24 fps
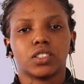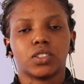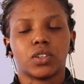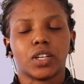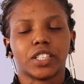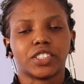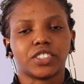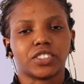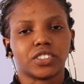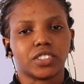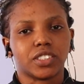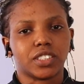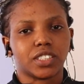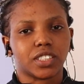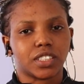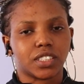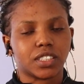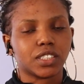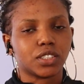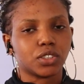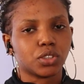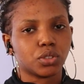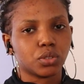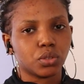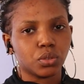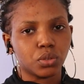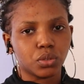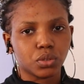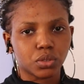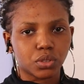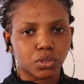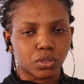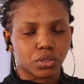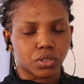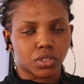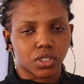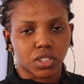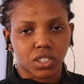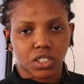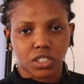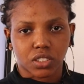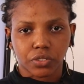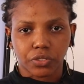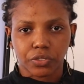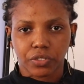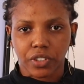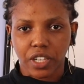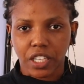Question 62 to
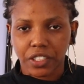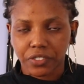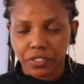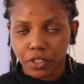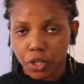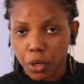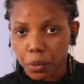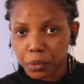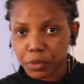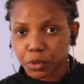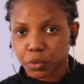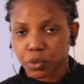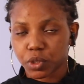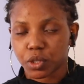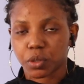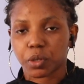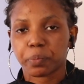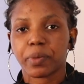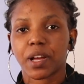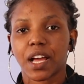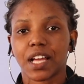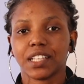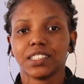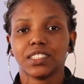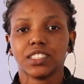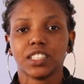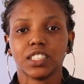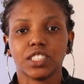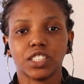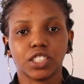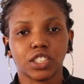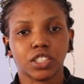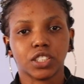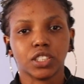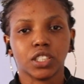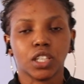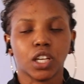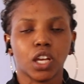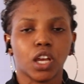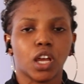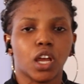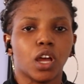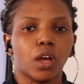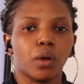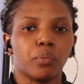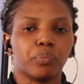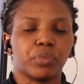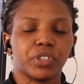65 comes with a passage.
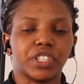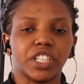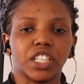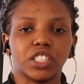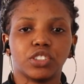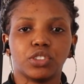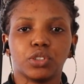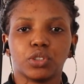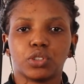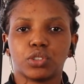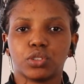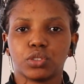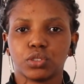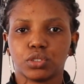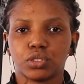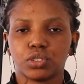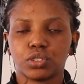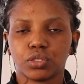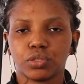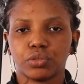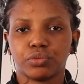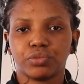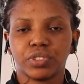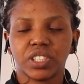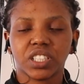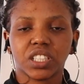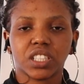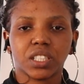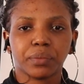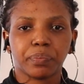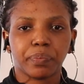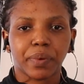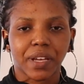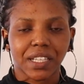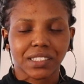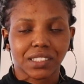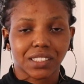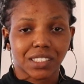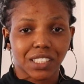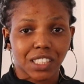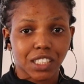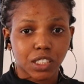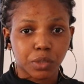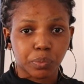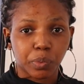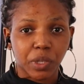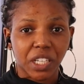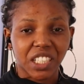But then you could read the
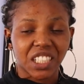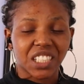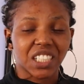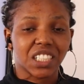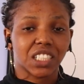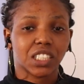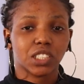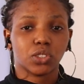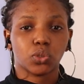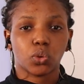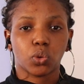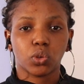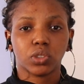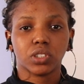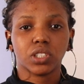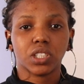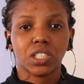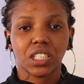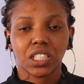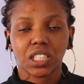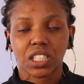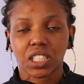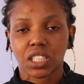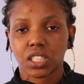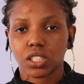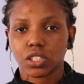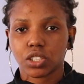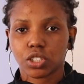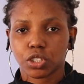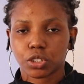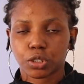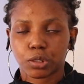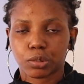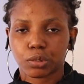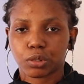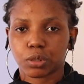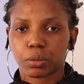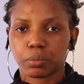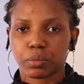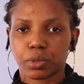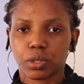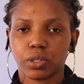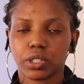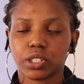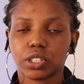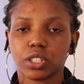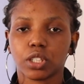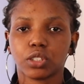passage by clicking on the link in the description
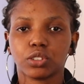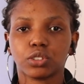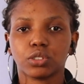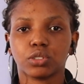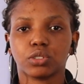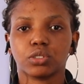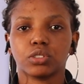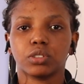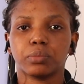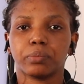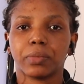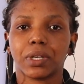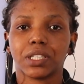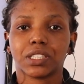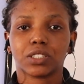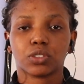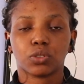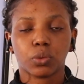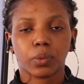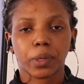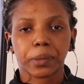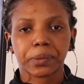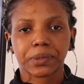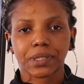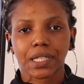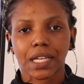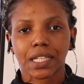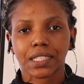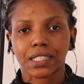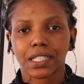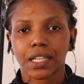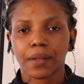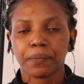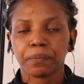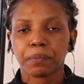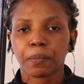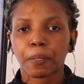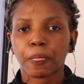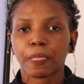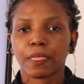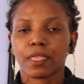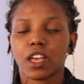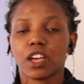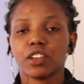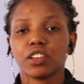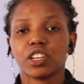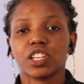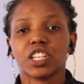below. It takes you to my school website.
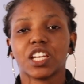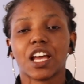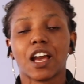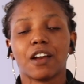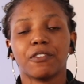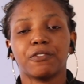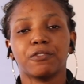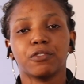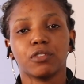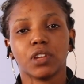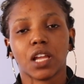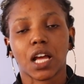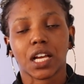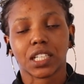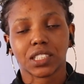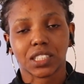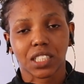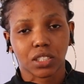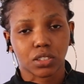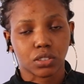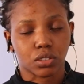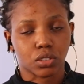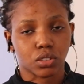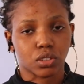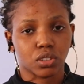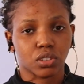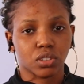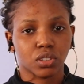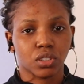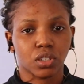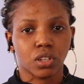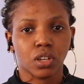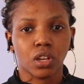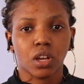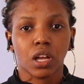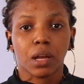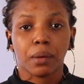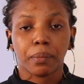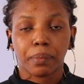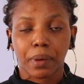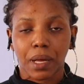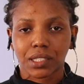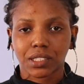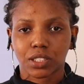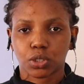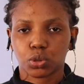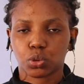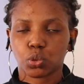There you can have full access to the
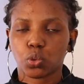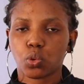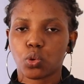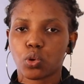passage.